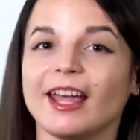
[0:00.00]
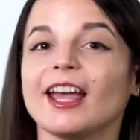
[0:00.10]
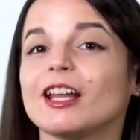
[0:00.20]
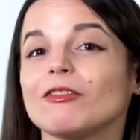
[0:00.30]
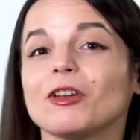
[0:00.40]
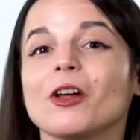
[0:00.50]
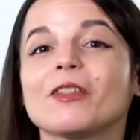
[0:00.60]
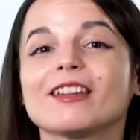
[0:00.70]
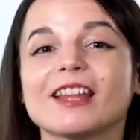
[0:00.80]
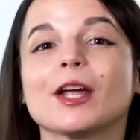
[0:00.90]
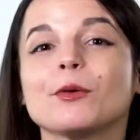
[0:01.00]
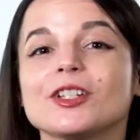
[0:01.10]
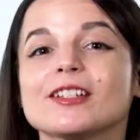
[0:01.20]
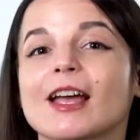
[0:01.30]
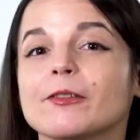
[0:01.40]
and if you know that
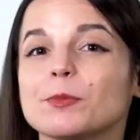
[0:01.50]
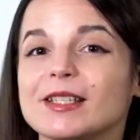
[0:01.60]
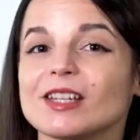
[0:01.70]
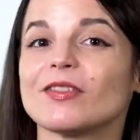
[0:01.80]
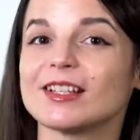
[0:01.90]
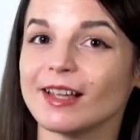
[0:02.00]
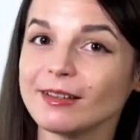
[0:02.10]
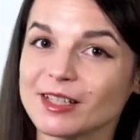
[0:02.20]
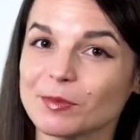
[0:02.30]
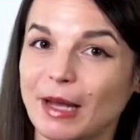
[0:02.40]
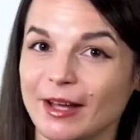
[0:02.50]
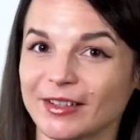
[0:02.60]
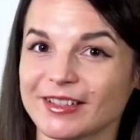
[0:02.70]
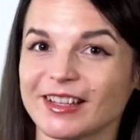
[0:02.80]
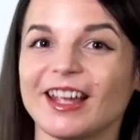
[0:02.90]
languages have specific sentence
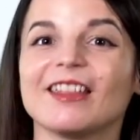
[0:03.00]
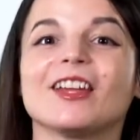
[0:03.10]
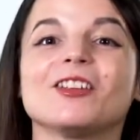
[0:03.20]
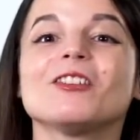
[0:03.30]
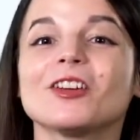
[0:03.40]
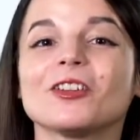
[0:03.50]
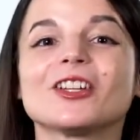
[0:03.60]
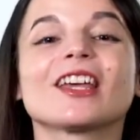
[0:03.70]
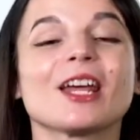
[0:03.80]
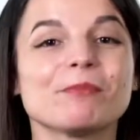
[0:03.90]
patterns, then you'd go look at